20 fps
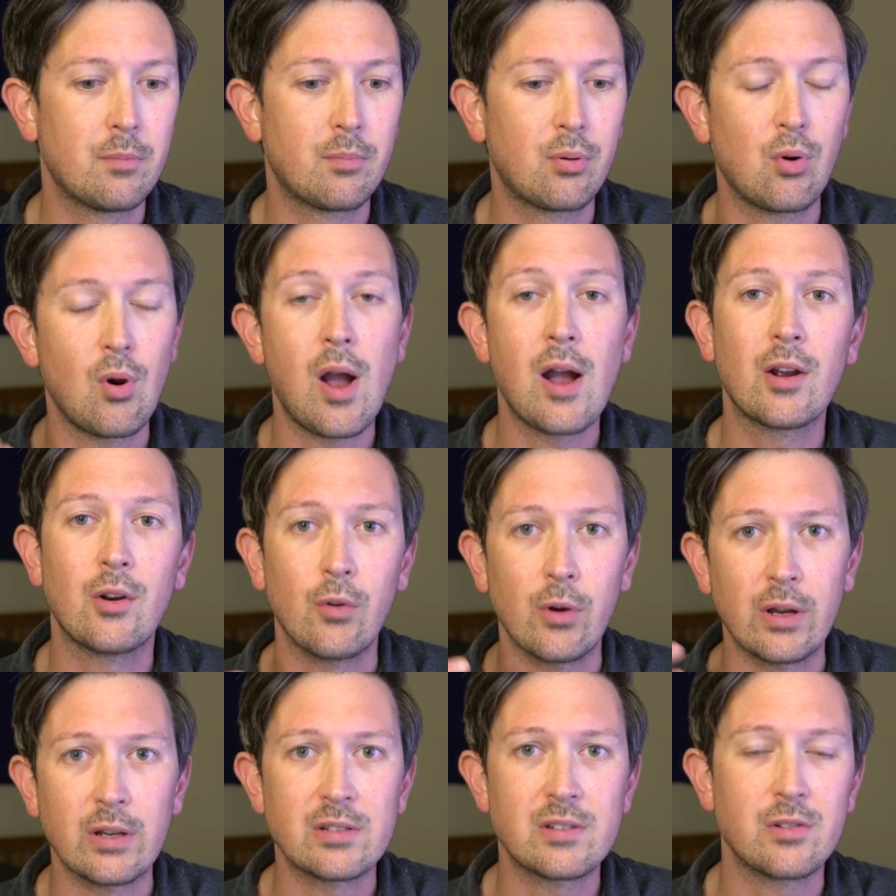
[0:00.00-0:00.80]

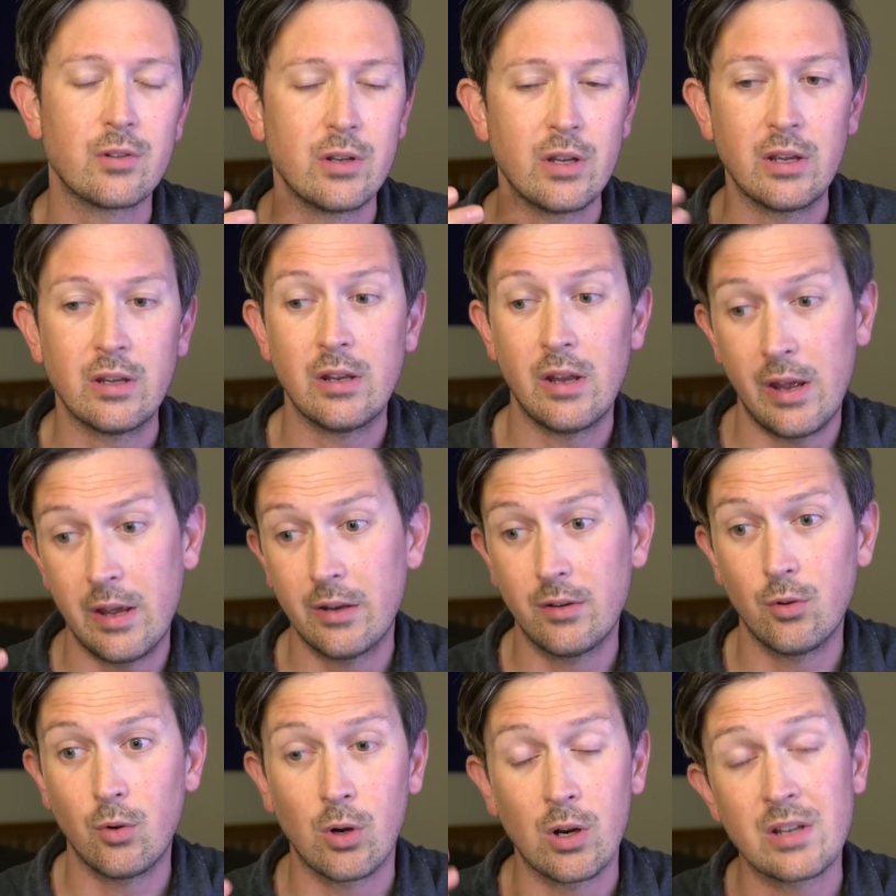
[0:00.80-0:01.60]
progress
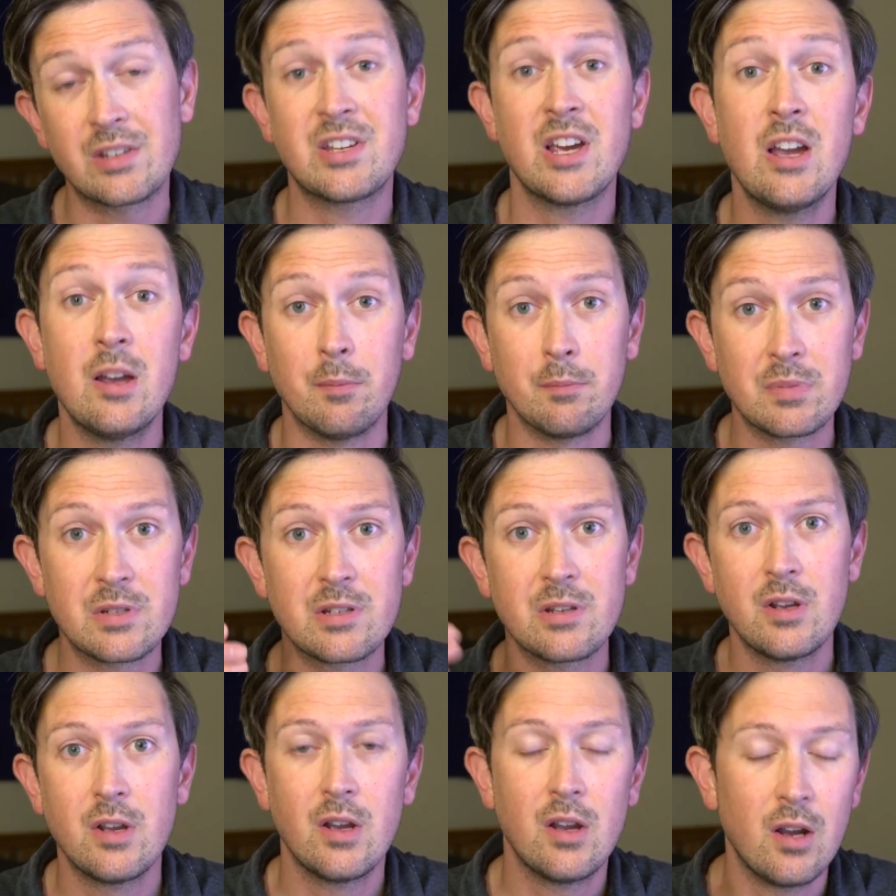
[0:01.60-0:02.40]
and or
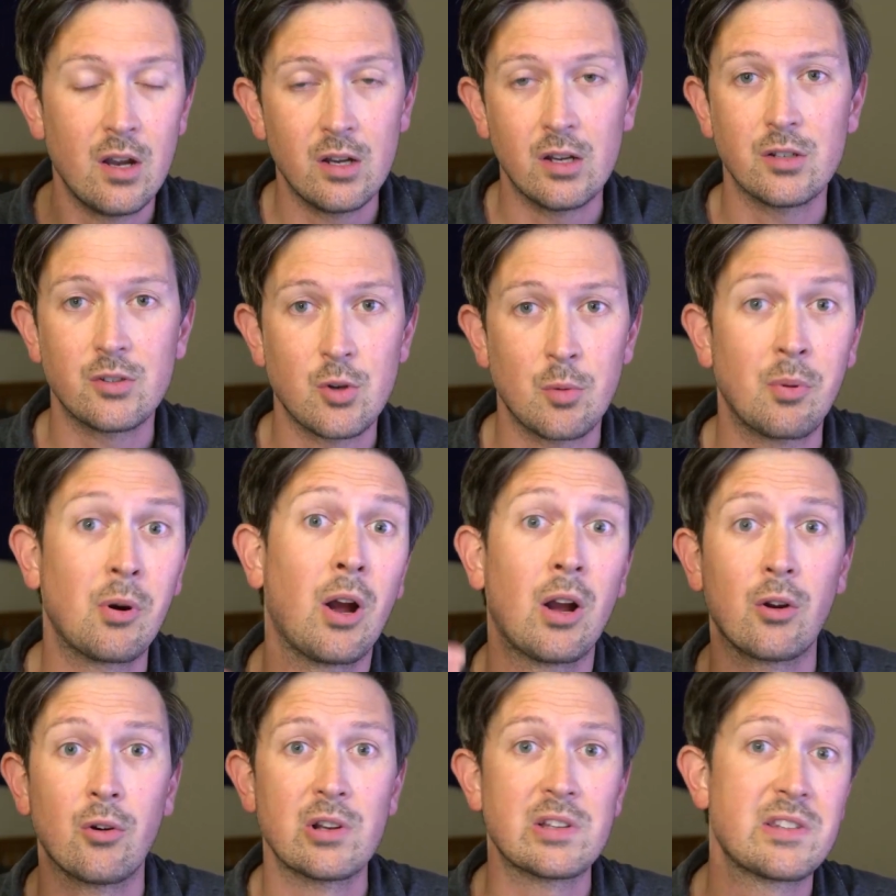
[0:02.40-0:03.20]
attempts to
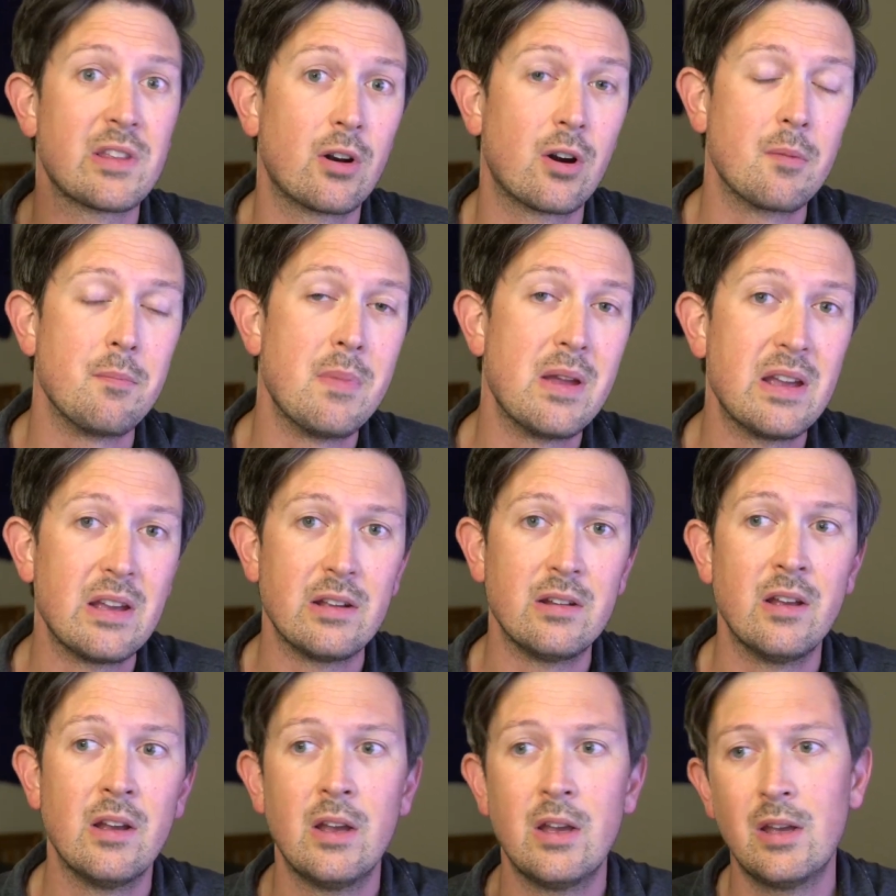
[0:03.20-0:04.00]
progress that are
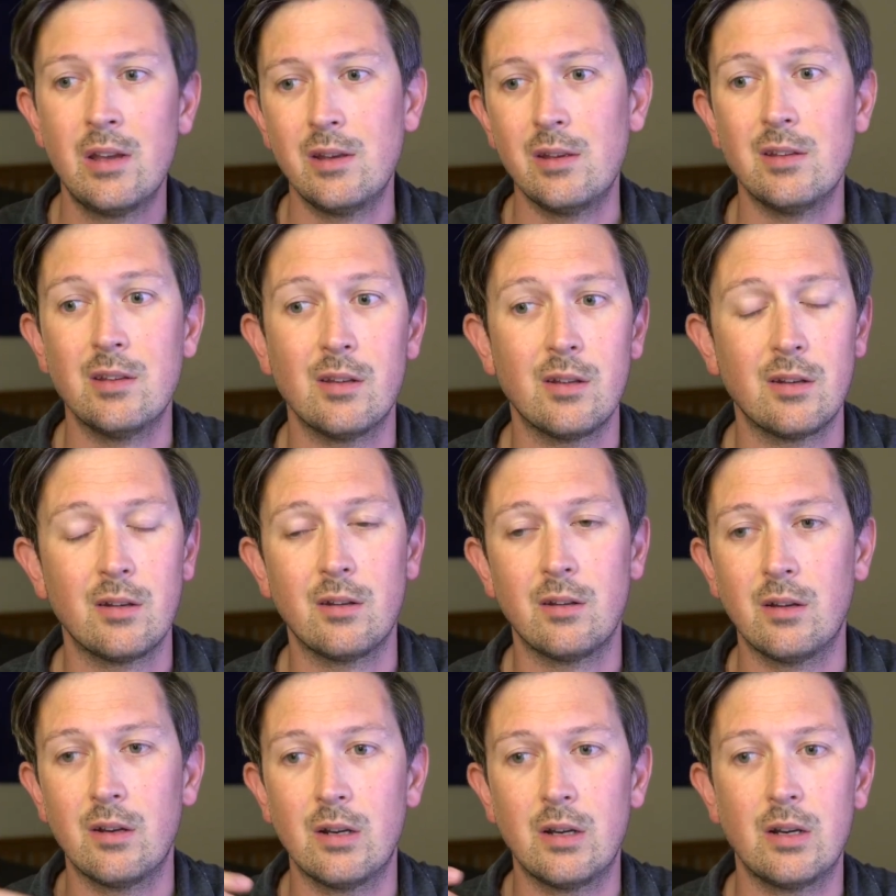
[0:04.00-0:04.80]
made
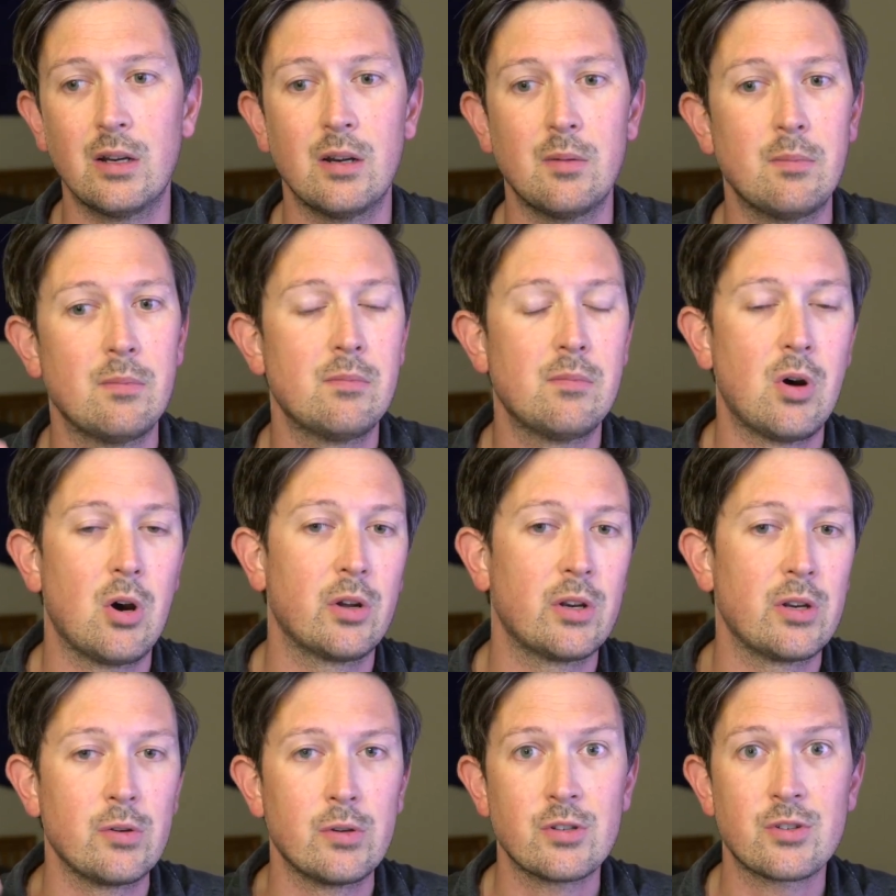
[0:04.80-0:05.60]
in
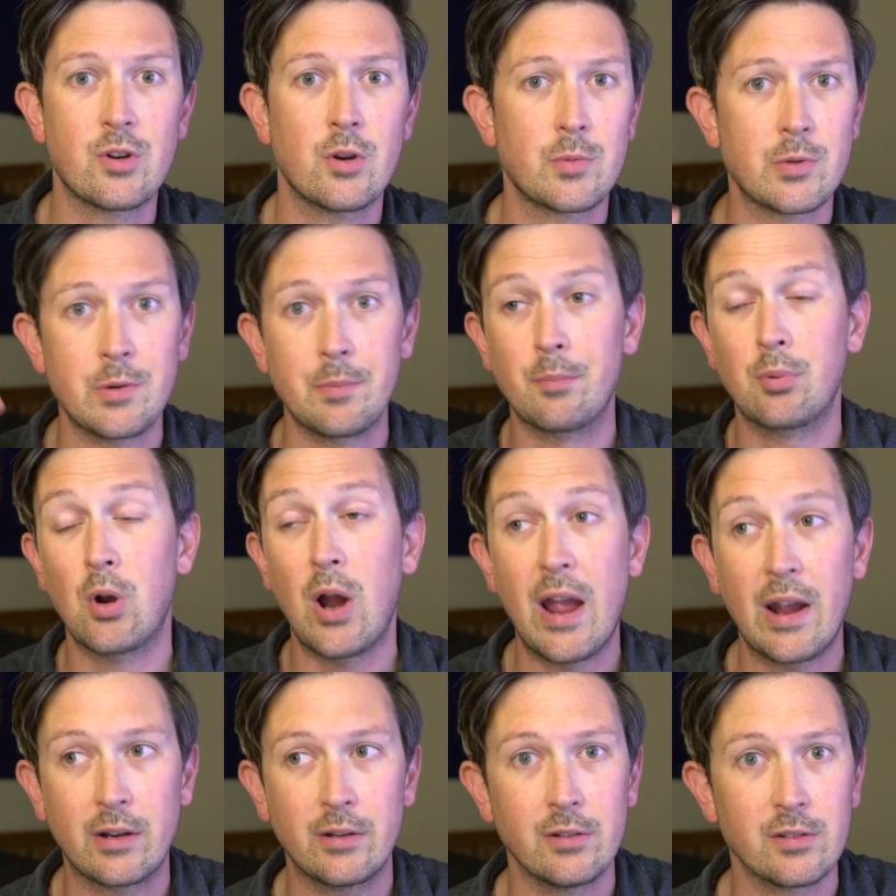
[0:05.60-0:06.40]
audio description
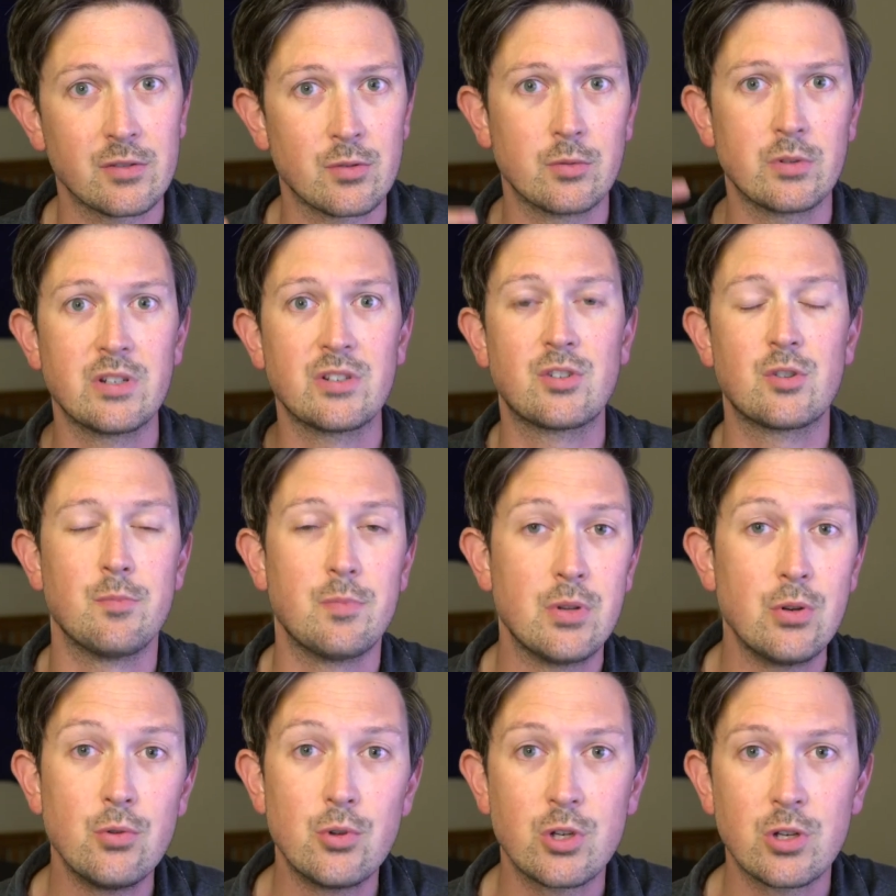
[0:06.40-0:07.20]
practice or
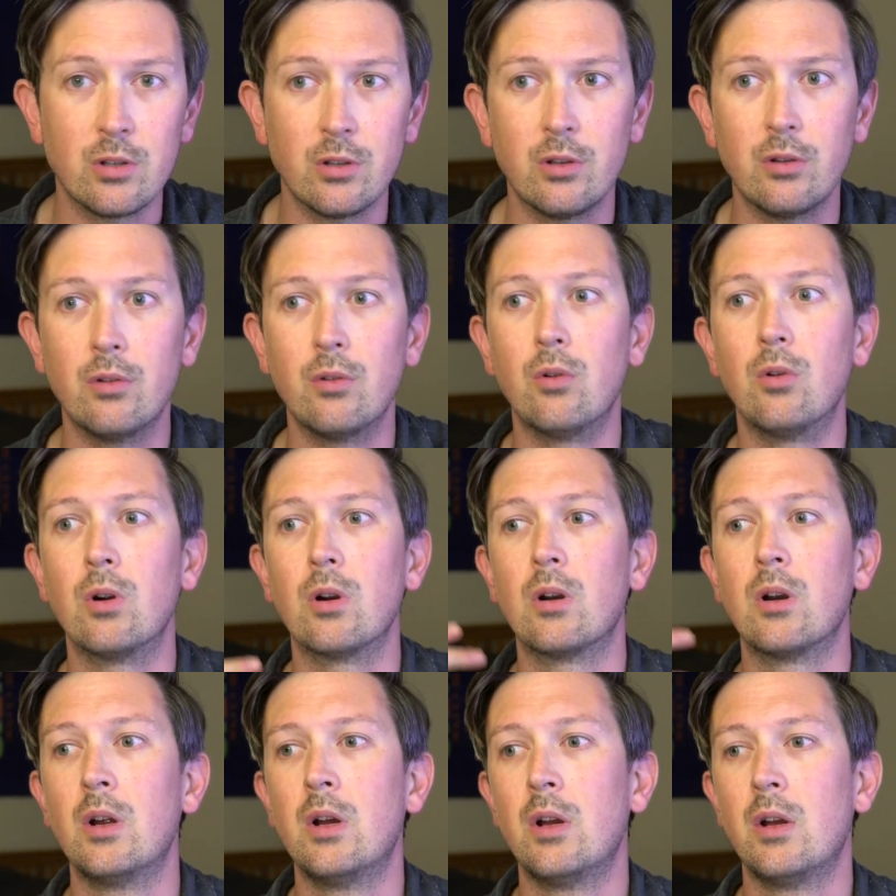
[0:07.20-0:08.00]
distribution
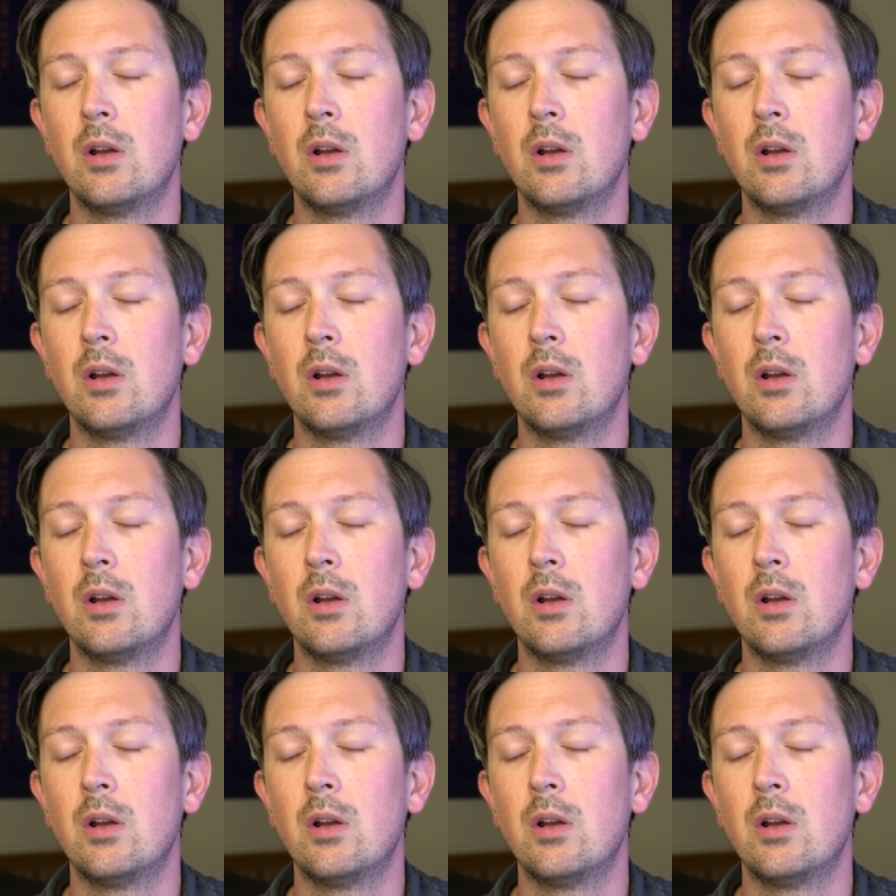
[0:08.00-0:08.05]
or